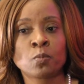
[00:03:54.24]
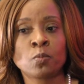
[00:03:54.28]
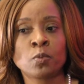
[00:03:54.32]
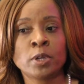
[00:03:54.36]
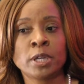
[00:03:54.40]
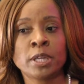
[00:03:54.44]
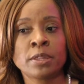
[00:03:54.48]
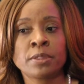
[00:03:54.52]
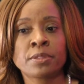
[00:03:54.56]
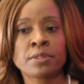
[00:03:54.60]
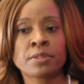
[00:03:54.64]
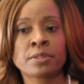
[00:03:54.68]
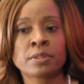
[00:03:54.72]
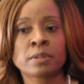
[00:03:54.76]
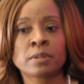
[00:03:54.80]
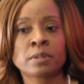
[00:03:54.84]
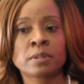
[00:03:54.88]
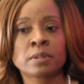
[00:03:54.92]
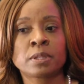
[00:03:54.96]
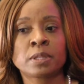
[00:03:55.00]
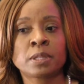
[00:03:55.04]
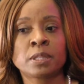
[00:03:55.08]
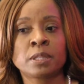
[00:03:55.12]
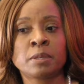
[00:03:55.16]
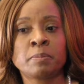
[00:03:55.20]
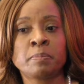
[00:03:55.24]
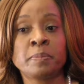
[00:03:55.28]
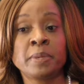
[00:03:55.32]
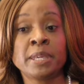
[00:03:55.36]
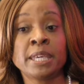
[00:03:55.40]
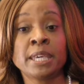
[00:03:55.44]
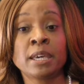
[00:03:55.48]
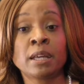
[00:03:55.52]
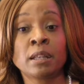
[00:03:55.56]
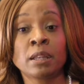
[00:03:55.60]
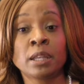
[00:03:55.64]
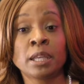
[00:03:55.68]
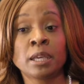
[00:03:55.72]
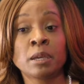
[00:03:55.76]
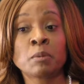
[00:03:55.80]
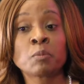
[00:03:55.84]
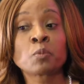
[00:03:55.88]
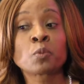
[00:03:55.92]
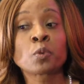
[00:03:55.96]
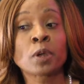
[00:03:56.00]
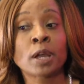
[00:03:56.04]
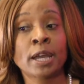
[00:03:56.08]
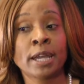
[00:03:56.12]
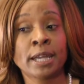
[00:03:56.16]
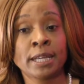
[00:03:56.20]
With the
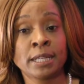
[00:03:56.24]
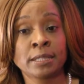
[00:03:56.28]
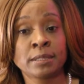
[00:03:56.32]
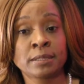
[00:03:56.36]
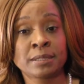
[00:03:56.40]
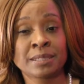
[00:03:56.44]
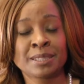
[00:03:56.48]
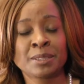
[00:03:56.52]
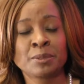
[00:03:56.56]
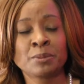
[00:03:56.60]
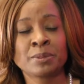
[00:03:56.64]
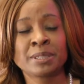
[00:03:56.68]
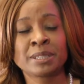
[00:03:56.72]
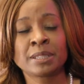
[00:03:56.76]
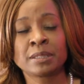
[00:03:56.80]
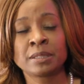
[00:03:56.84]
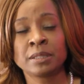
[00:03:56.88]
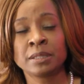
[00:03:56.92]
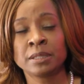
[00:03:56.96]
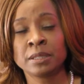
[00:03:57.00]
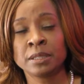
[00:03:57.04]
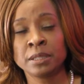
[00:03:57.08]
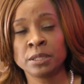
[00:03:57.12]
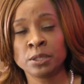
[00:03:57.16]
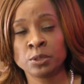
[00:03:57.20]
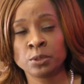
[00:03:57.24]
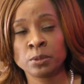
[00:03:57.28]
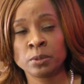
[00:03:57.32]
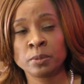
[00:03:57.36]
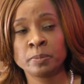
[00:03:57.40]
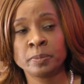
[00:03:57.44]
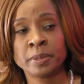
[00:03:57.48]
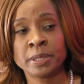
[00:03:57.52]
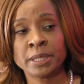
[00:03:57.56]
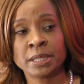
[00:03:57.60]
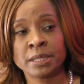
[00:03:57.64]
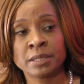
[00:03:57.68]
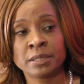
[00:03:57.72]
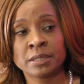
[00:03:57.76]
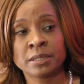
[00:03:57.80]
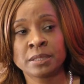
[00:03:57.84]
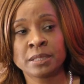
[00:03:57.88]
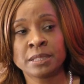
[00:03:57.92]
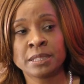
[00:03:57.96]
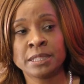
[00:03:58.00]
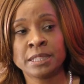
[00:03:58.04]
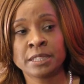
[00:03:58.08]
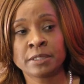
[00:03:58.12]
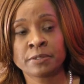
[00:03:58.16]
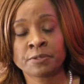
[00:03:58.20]
BLM riots, it was a little bit
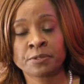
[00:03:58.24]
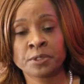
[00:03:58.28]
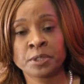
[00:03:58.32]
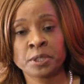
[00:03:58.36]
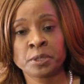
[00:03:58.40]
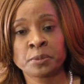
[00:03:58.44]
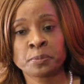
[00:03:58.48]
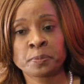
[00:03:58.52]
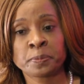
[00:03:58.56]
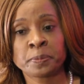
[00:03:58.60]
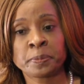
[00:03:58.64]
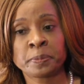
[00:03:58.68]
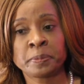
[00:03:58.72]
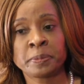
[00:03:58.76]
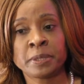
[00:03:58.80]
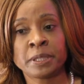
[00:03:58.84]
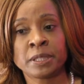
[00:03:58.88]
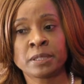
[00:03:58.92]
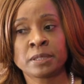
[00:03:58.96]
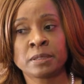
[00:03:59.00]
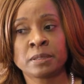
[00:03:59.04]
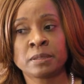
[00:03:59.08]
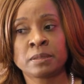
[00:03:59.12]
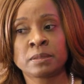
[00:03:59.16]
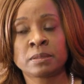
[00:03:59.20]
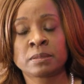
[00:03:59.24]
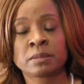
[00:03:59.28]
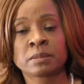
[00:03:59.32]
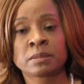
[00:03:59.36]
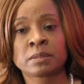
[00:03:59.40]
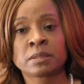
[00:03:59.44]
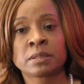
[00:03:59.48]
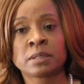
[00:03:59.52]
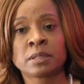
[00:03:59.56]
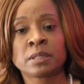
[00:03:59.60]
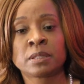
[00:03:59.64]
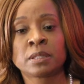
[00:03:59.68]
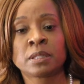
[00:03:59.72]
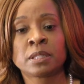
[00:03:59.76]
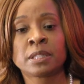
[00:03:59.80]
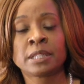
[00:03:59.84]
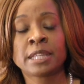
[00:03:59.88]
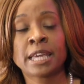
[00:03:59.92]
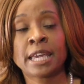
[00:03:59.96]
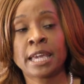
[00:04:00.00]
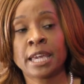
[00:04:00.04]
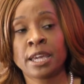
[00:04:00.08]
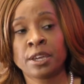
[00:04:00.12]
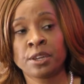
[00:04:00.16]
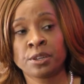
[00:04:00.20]
different because
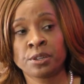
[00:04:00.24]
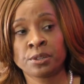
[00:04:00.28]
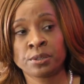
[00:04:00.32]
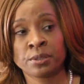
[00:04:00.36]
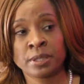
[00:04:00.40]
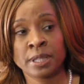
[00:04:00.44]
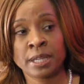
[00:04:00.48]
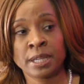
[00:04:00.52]
the anger